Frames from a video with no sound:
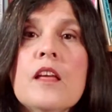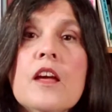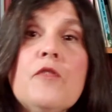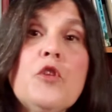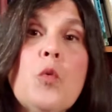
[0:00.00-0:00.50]

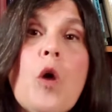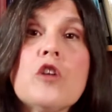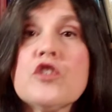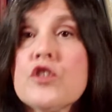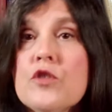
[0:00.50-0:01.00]
If you
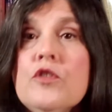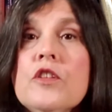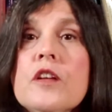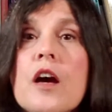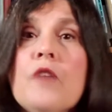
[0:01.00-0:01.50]
wash soon
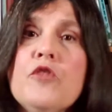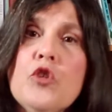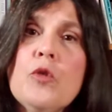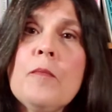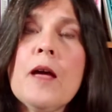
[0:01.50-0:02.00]
enough,
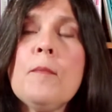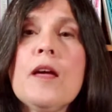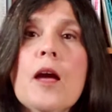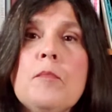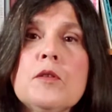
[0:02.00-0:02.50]
you may
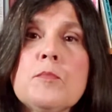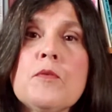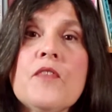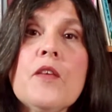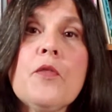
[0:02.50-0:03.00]
be able to
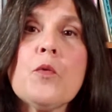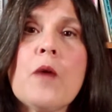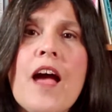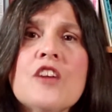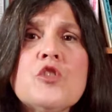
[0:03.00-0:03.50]
prevent the
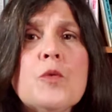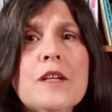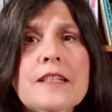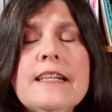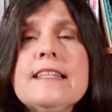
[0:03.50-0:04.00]
rash or
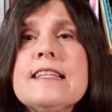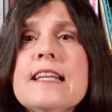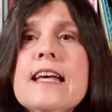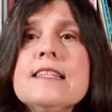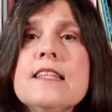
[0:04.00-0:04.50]
at least
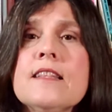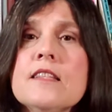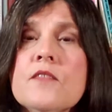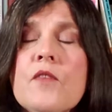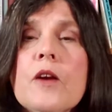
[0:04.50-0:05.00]
lessen the
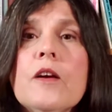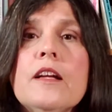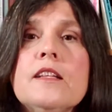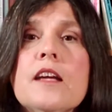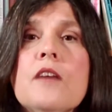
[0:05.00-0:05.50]

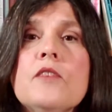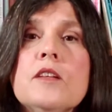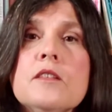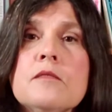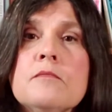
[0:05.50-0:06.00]
severity of it.